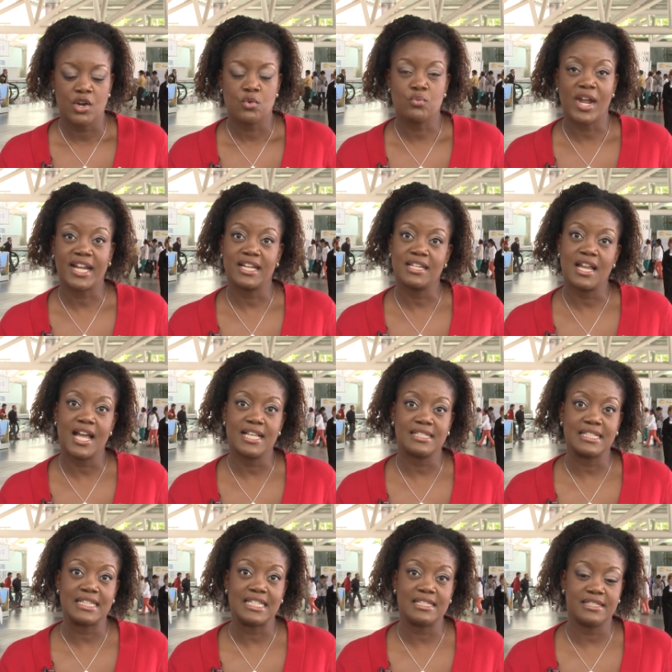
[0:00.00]

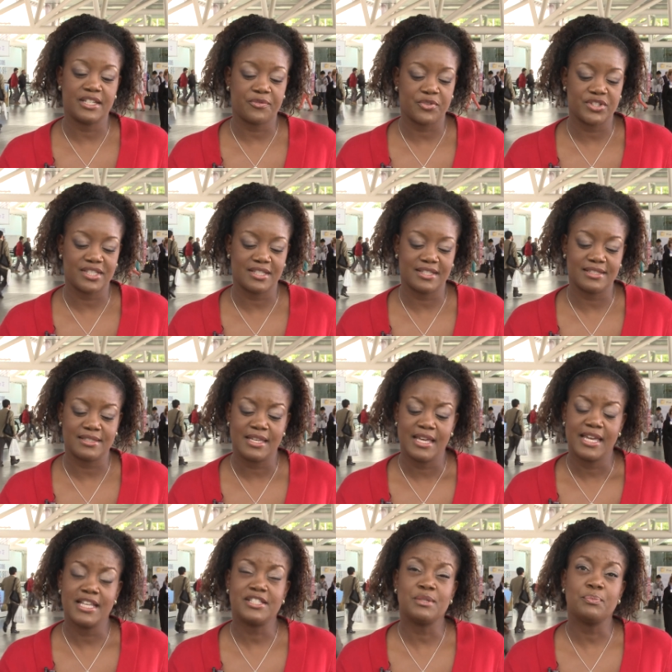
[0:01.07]
Recognizing these differences
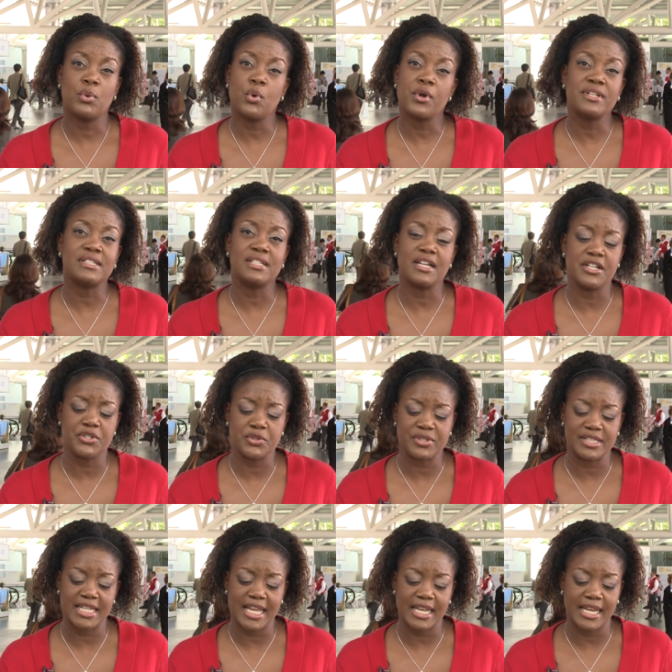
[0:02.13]
is important to
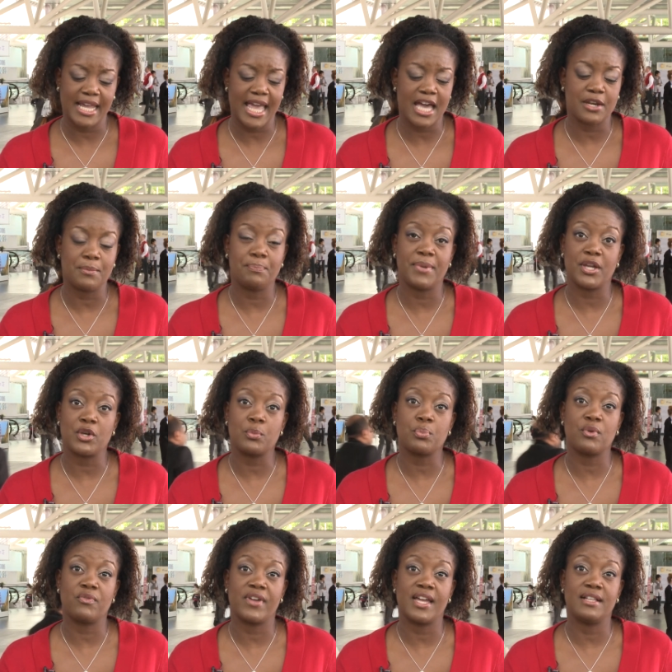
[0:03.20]
understanding how to better
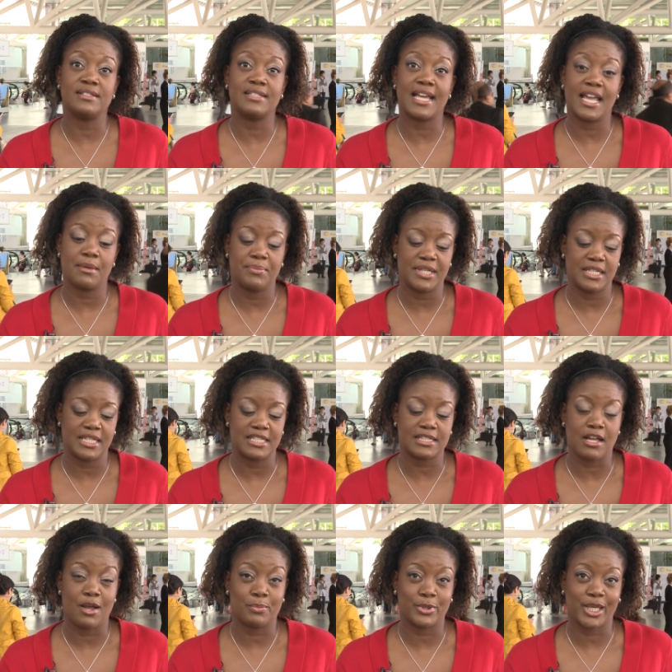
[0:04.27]
prevent diabetes
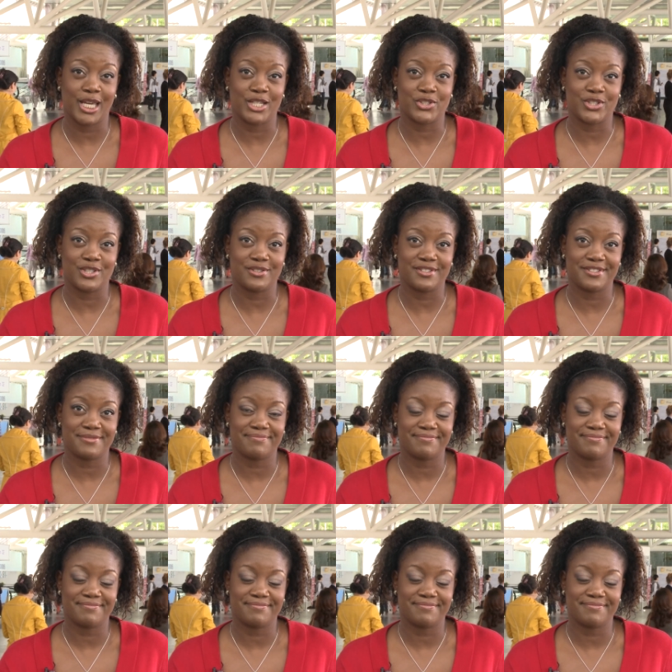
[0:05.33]
complications.